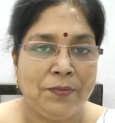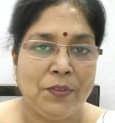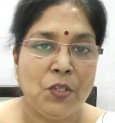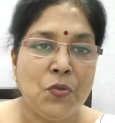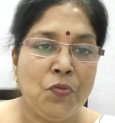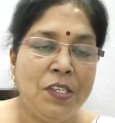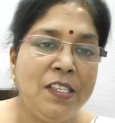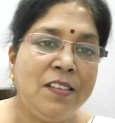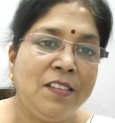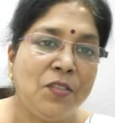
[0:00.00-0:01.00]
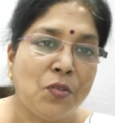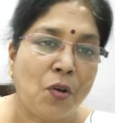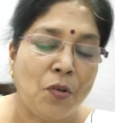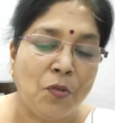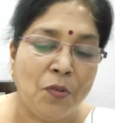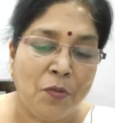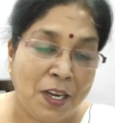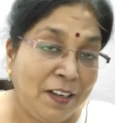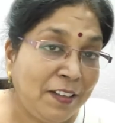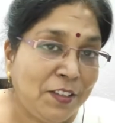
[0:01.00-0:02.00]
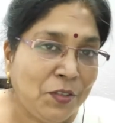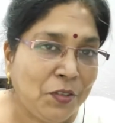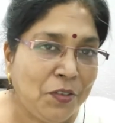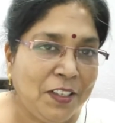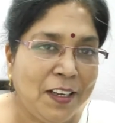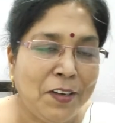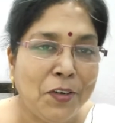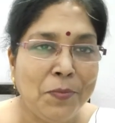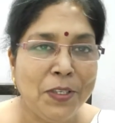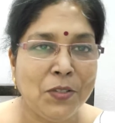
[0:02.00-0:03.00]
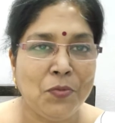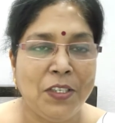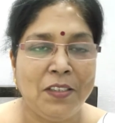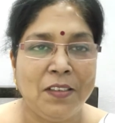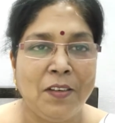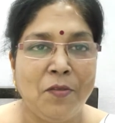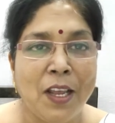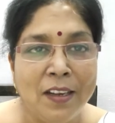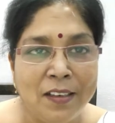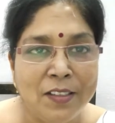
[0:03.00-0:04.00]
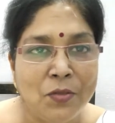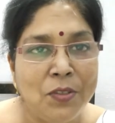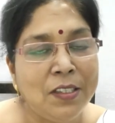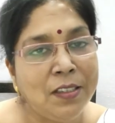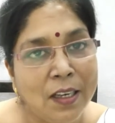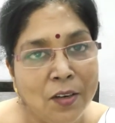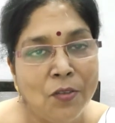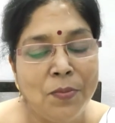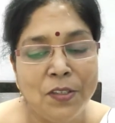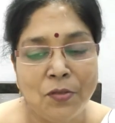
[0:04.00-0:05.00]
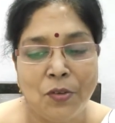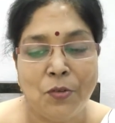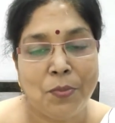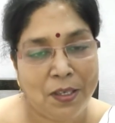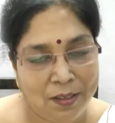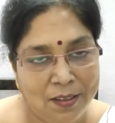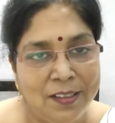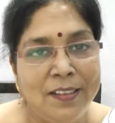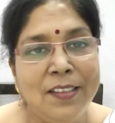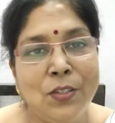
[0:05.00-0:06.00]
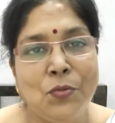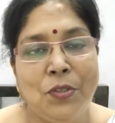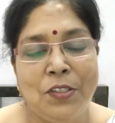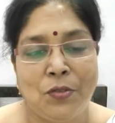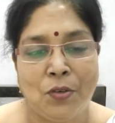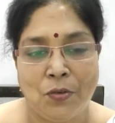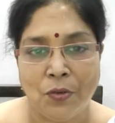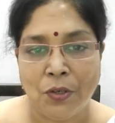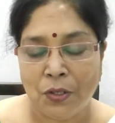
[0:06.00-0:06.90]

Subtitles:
Sweet sorrow. When it is sorrow, it cannot be sweet, and when it is sweet, it cannot be sorrow, but it is sweet sorrow.